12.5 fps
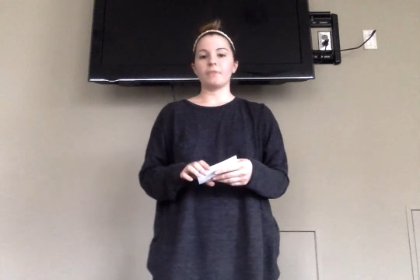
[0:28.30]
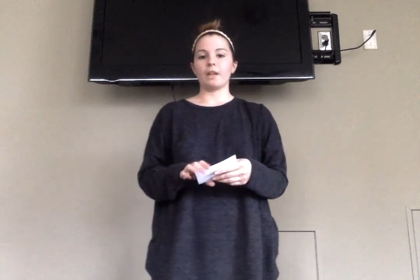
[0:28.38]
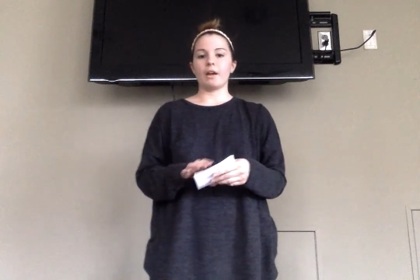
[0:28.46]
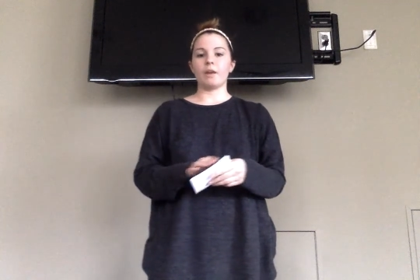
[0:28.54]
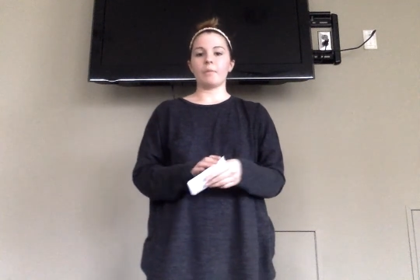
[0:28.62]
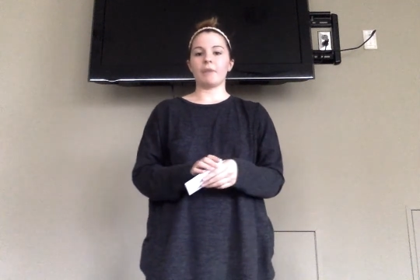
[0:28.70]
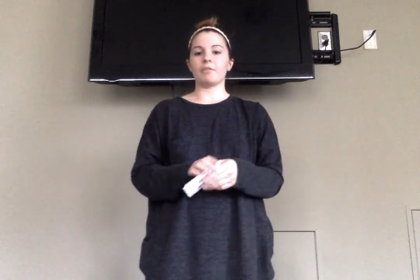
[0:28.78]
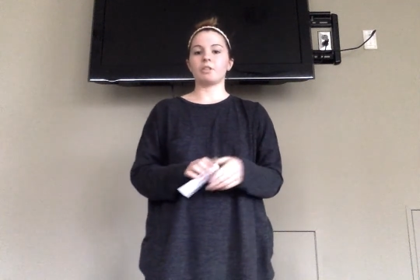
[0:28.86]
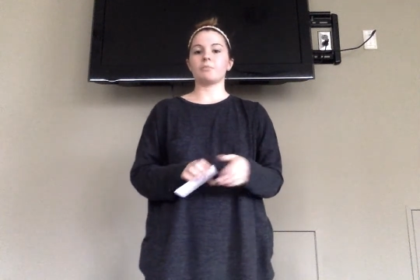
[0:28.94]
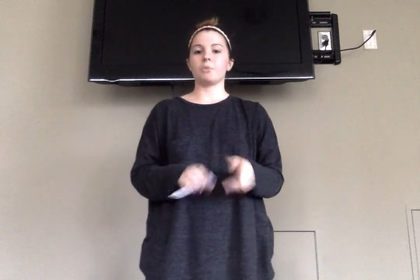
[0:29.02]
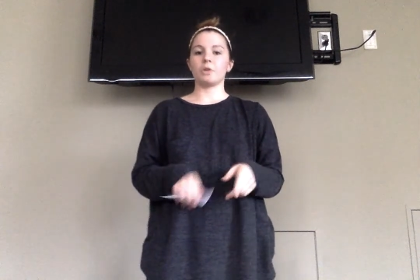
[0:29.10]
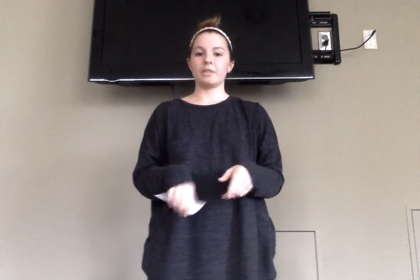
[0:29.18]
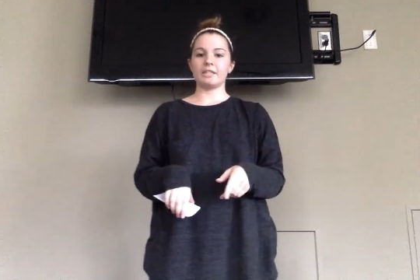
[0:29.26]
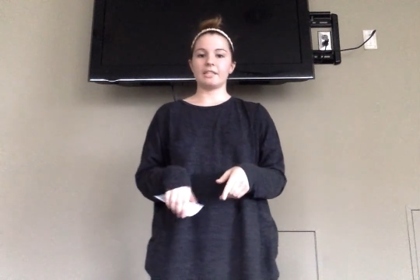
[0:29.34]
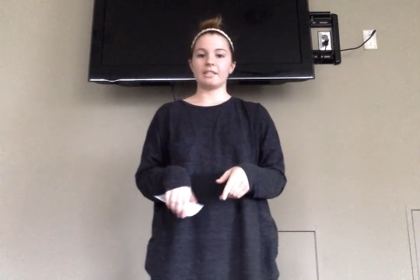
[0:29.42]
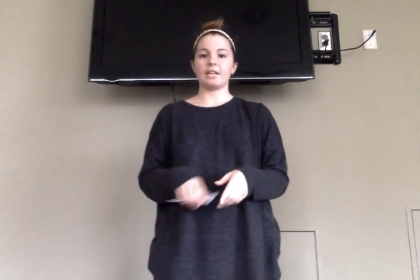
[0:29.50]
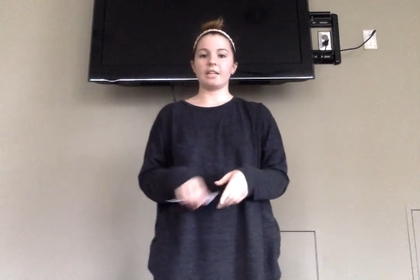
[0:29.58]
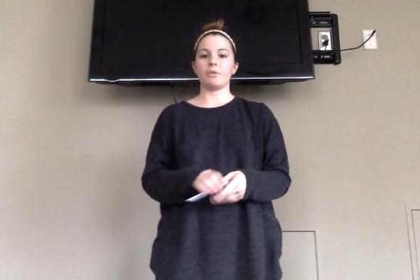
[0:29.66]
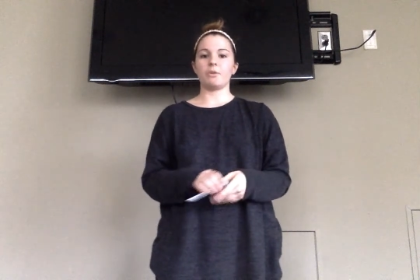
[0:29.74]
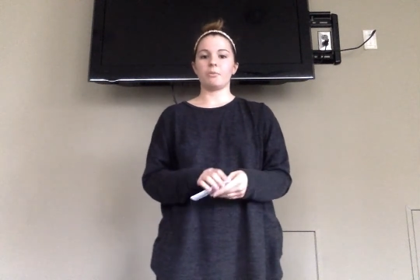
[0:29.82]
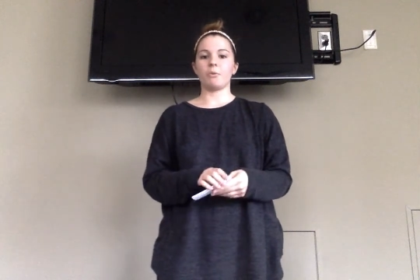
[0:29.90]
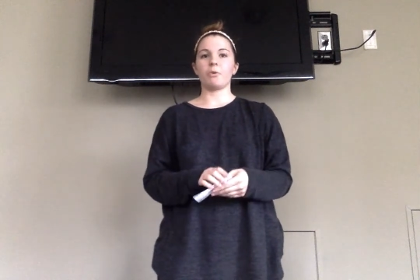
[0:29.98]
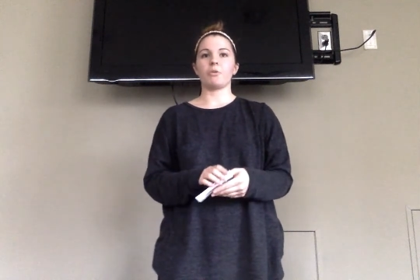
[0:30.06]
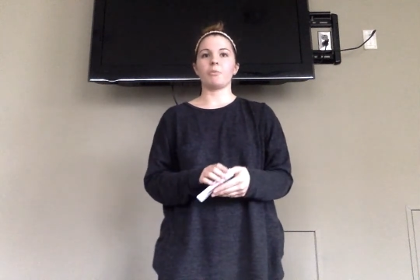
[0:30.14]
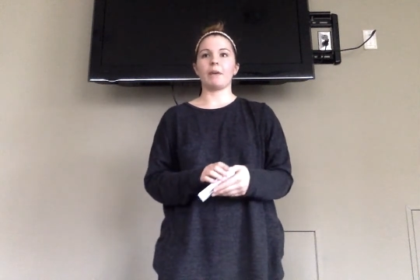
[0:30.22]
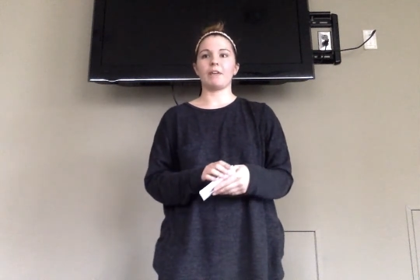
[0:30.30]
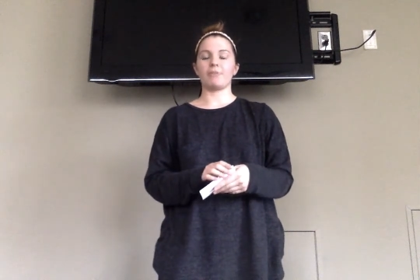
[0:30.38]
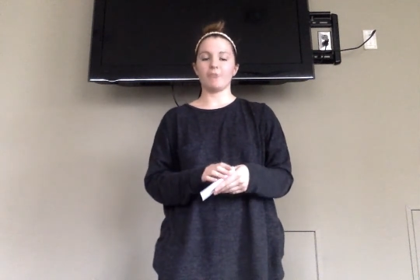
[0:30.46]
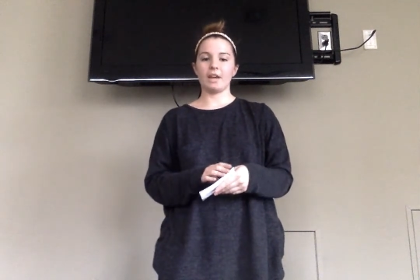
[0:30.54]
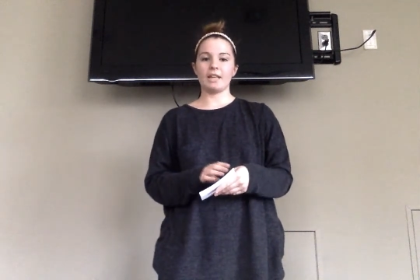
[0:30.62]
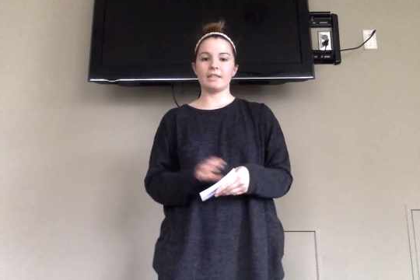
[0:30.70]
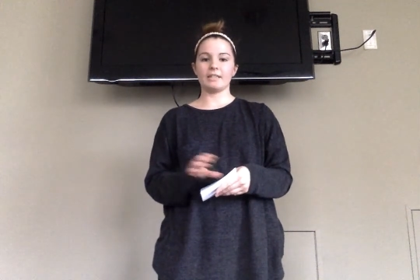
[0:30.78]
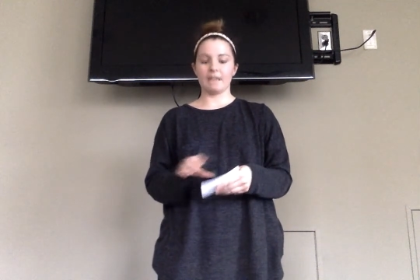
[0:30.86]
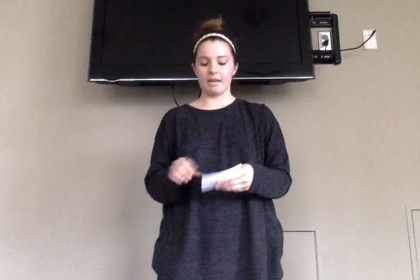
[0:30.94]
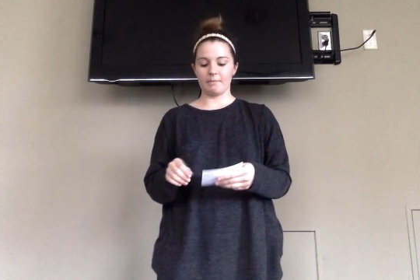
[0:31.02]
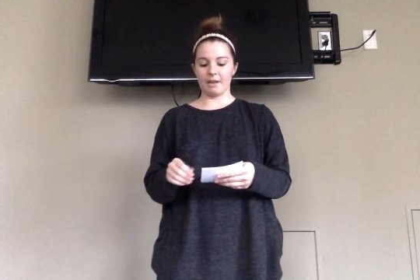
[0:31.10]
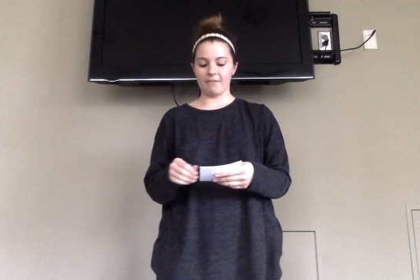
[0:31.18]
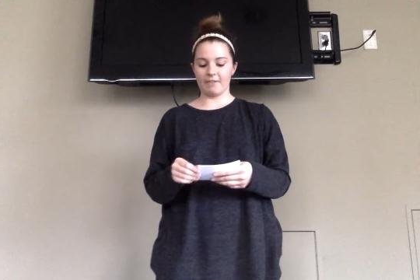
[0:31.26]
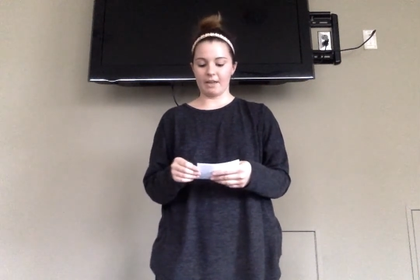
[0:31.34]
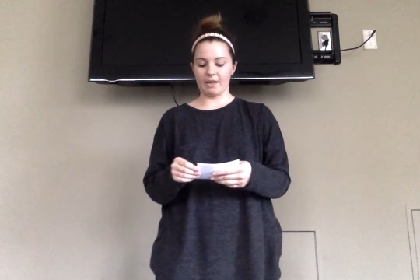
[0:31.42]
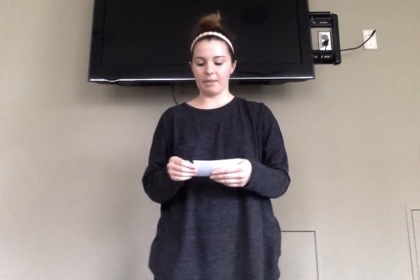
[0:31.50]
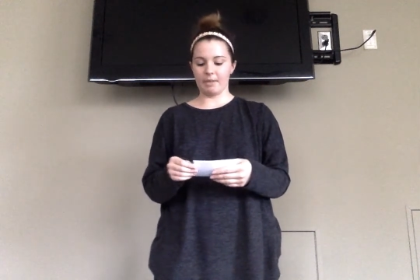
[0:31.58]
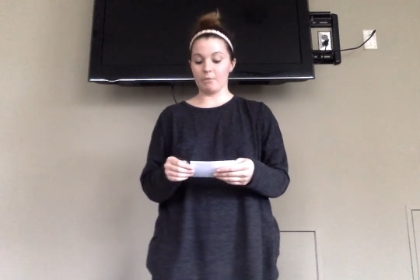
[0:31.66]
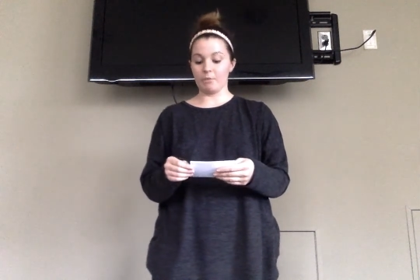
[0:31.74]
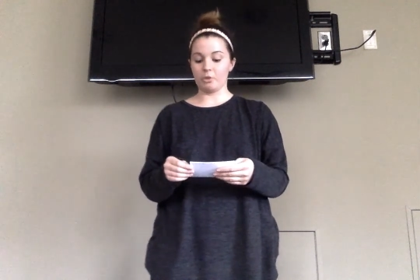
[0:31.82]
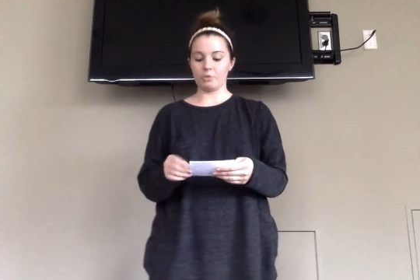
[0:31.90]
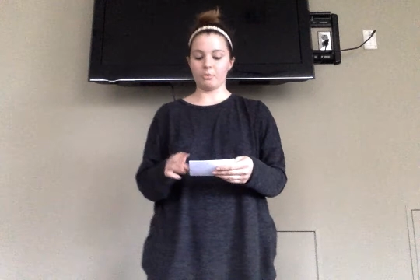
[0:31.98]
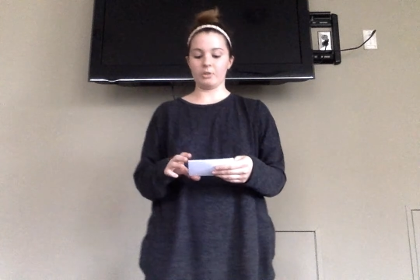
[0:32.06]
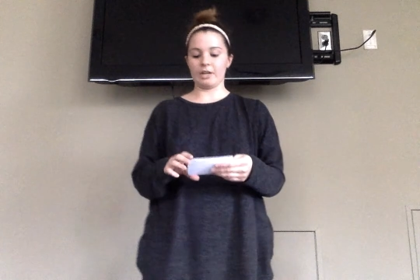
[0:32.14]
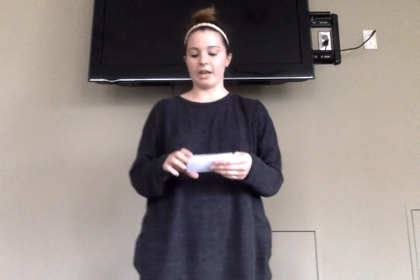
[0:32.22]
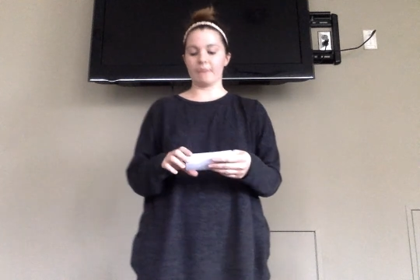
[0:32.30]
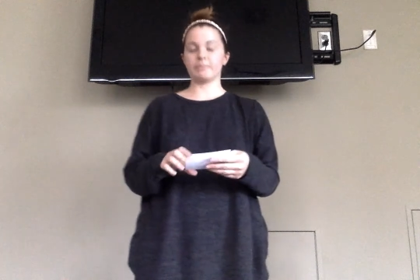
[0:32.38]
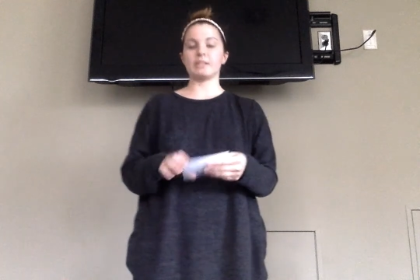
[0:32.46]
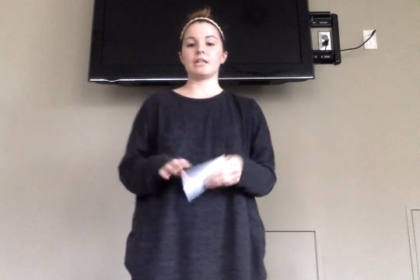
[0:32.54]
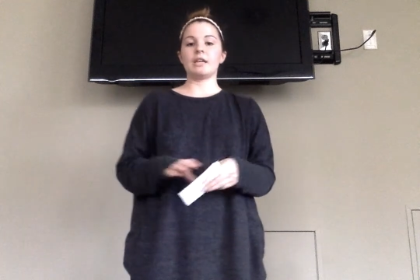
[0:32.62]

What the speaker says: I've explored the city with both my friends and my family multiple times.